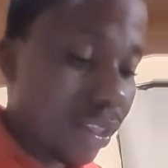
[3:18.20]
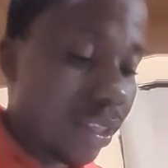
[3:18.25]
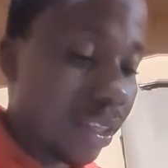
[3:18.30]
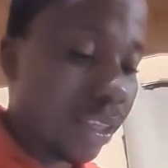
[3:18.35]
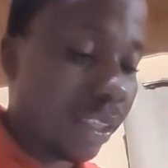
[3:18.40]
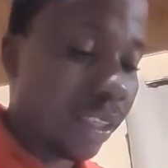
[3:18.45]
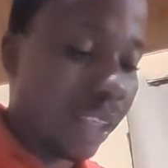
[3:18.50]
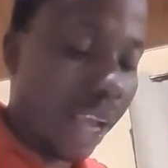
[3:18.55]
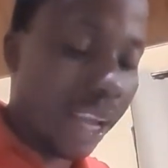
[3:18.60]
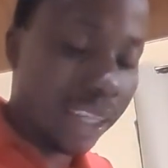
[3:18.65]

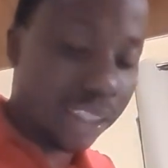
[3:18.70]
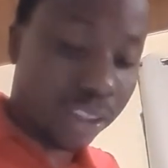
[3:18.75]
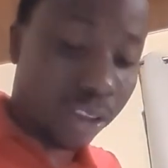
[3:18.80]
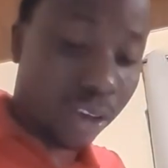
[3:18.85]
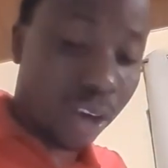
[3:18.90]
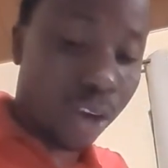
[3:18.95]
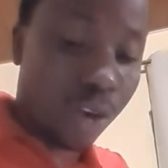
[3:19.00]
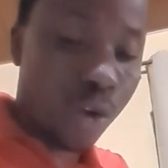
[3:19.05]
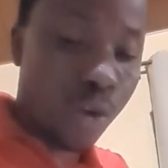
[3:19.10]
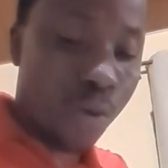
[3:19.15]
He said it's
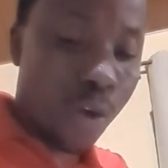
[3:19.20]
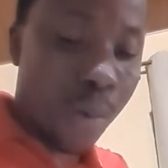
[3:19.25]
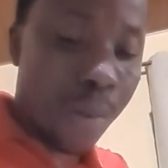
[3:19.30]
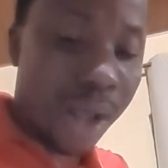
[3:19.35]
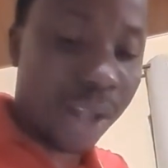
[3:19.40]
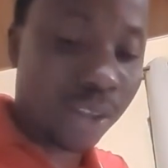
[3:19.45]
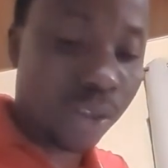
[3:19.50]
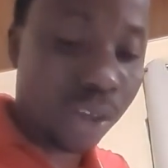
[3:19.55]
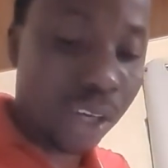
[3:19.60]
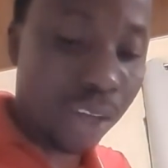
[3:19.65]
not good for
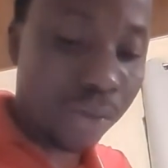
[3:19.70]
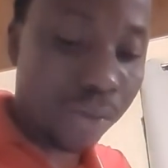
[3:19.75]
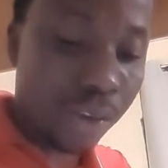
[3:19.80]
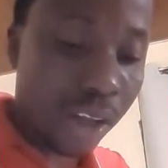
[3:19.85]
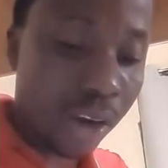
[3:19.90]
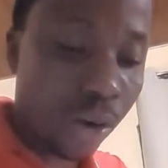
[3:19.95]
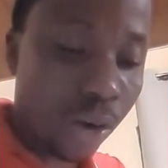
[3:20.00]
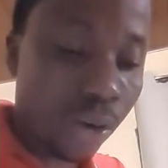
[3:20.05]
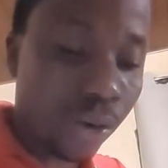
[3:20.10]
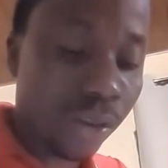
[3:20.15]
man to live
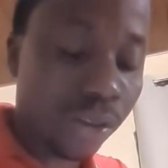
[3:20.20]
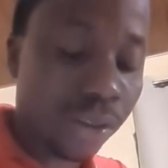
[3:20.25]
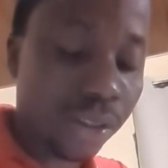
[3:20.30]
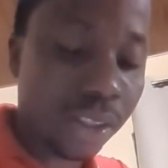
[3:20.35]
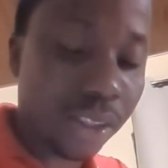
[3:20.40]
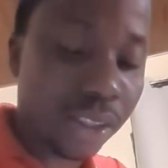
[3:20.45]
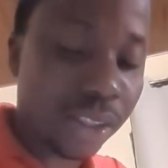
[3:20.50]
alone.